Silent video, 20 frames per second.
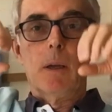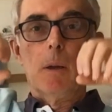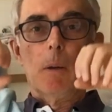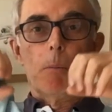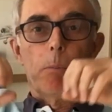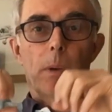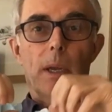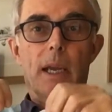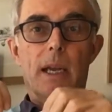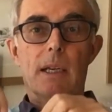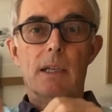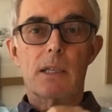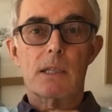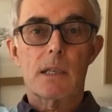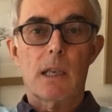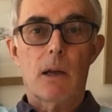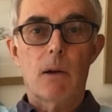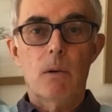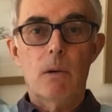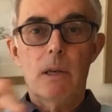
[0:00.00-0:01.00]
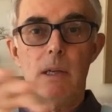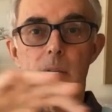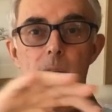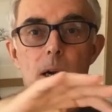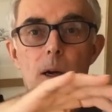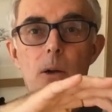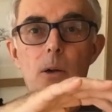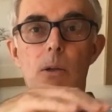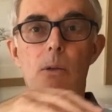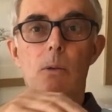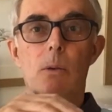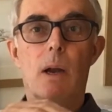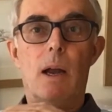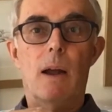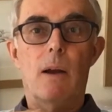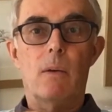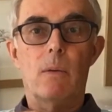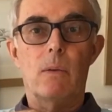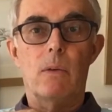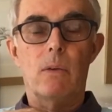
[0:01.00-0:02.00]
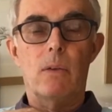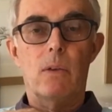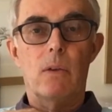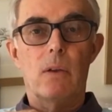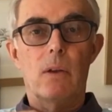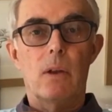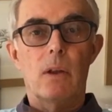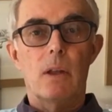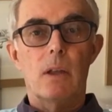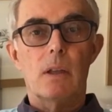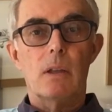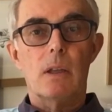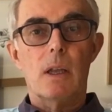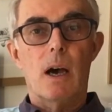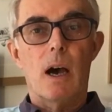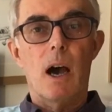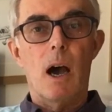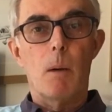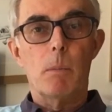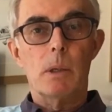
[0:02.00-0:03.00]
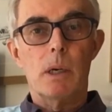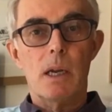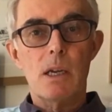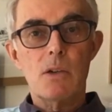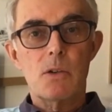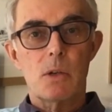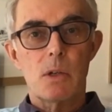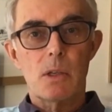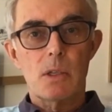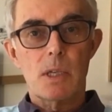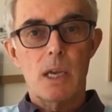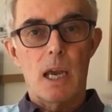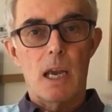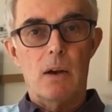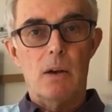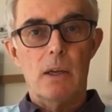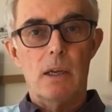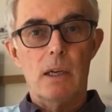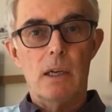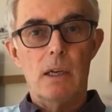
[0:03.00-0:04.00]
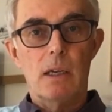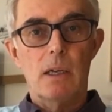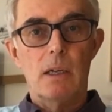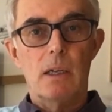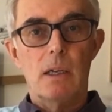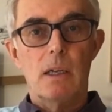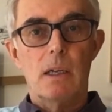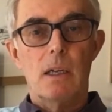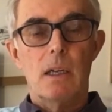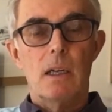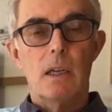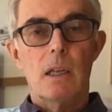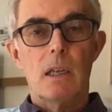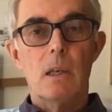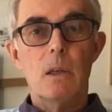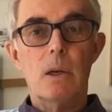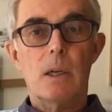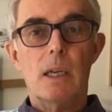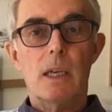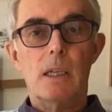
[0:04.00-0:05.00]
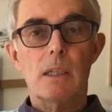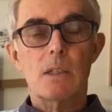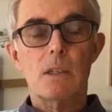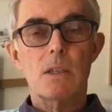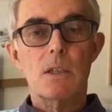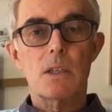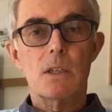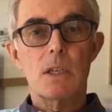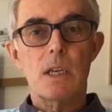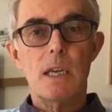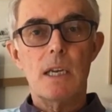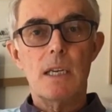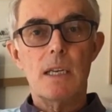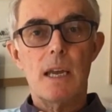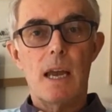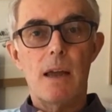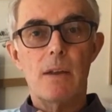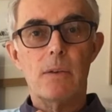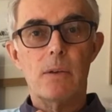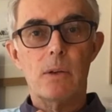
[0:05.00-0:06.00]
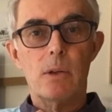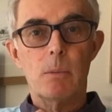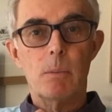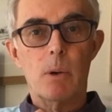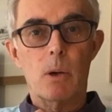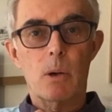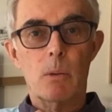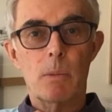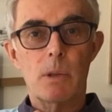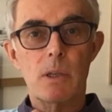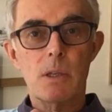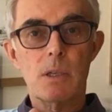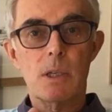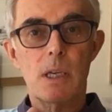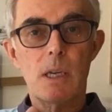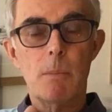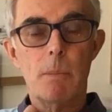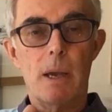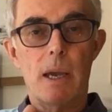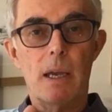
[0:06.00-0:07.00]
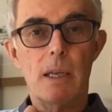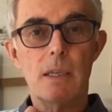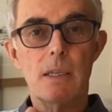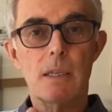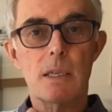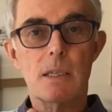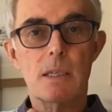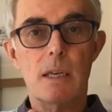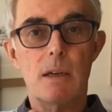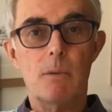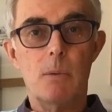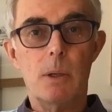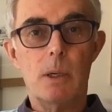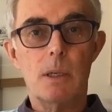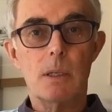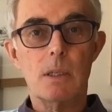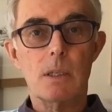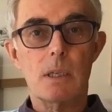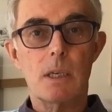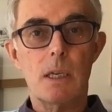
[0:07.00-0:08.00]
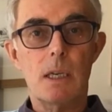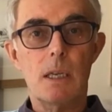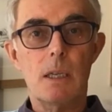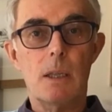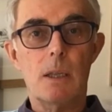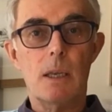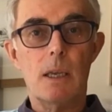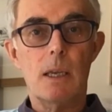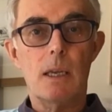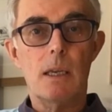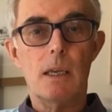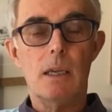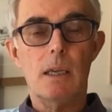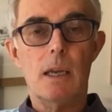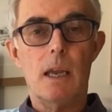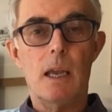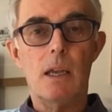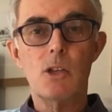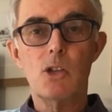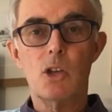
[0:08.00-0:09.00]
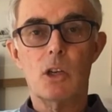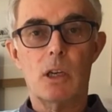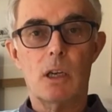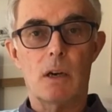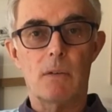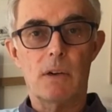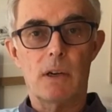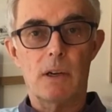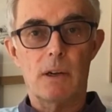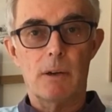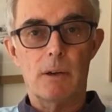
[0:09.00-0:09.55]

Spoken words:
being slowly towed around the harbour entrance area, looking to see down to the bottom of the seabed to see if we could see the engine cover.